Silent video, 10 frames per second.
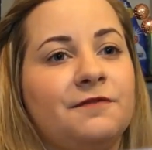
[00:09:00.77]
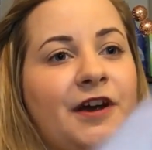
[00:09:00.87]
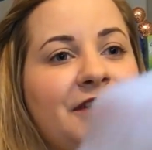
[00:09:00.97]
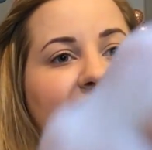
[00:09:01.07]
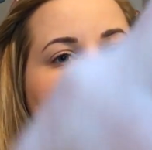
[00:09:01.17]
the
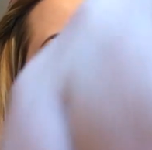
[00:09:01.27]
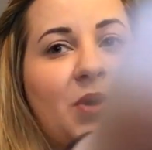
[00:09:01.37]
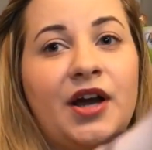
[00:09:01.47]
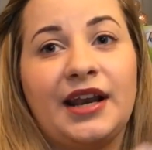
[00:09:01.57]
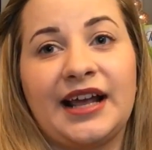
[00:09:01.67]
very last
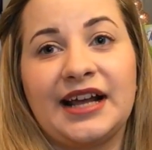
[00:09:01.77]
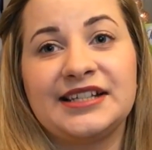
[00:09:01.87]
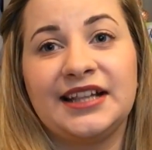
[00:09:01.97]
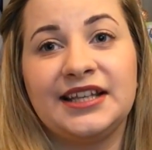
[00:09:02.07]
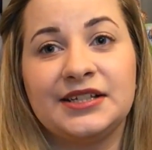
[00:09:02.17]
one, like I
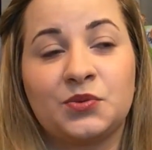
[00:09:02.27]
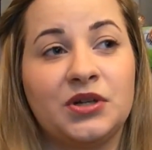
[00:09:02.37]
said, this